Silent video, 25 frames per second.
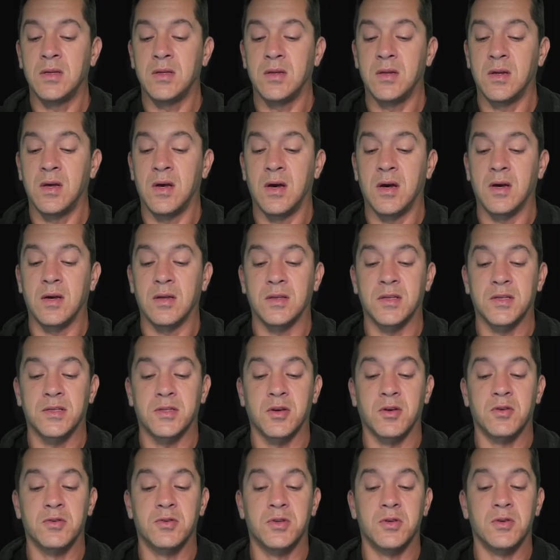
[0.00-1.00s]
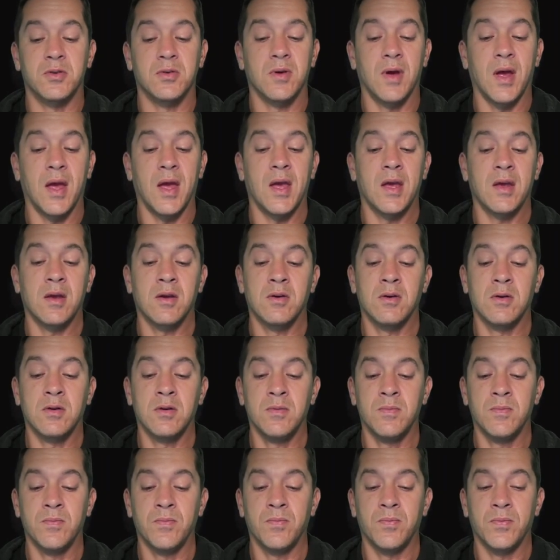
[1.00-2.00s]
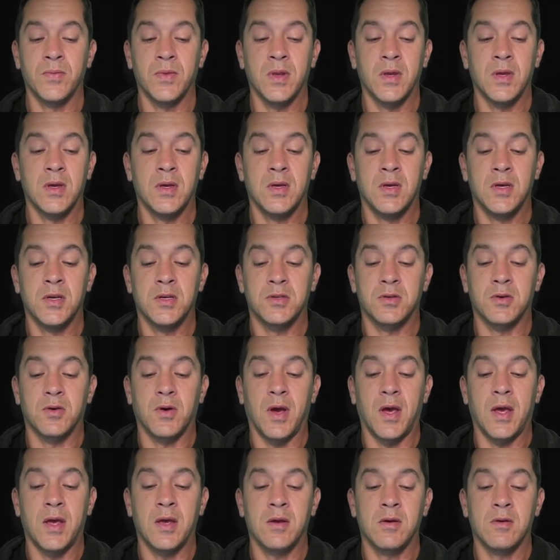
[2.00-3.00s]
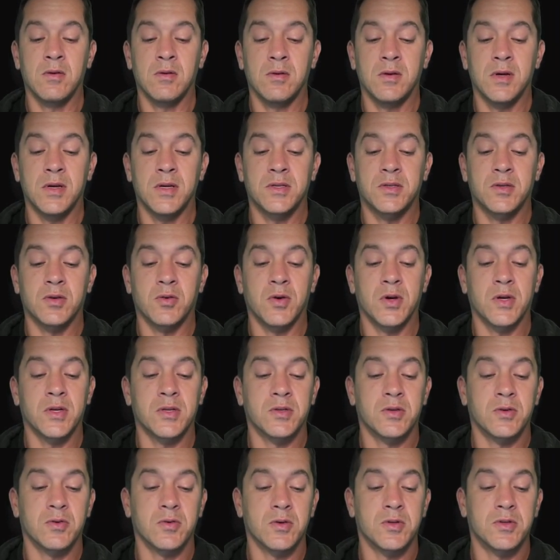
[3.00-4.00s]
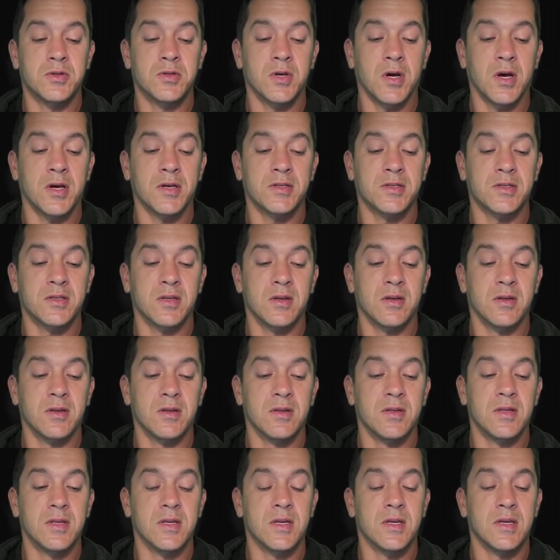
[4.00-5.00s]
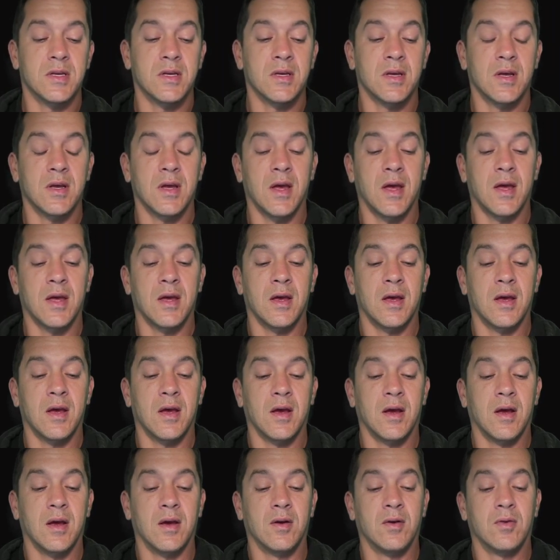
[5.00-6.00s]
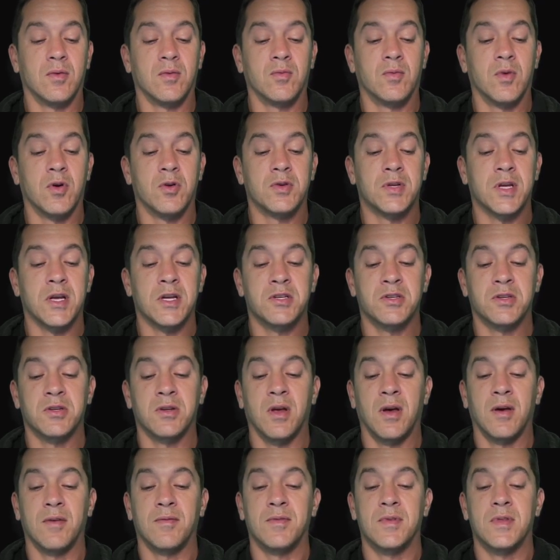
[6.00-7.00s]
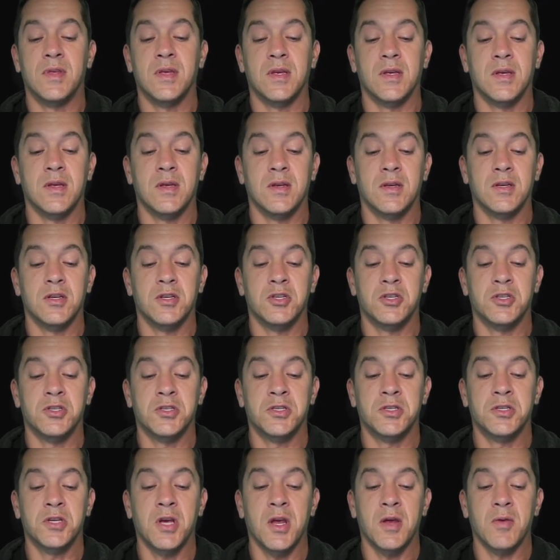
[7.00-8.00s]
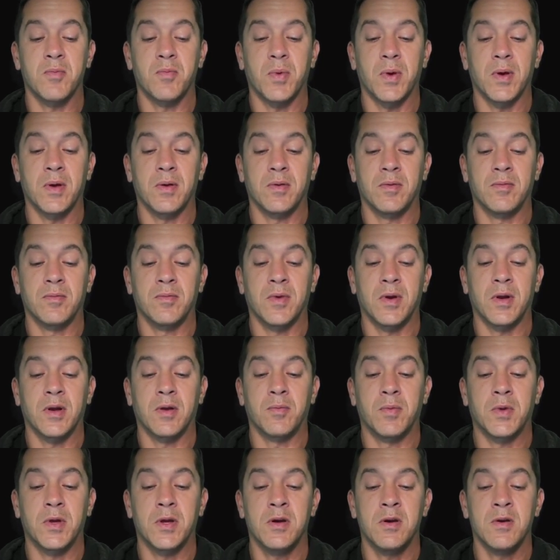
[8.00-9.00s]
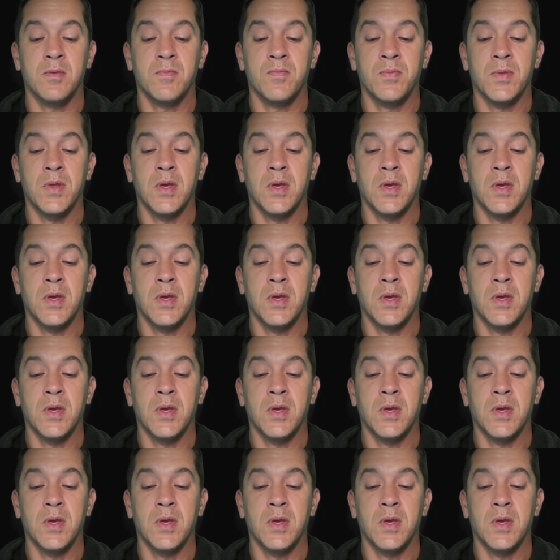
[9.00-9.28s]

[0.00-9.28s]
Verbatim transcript: Uh, let's go to angle so angle is going to adjust the rotation of the shape right up here.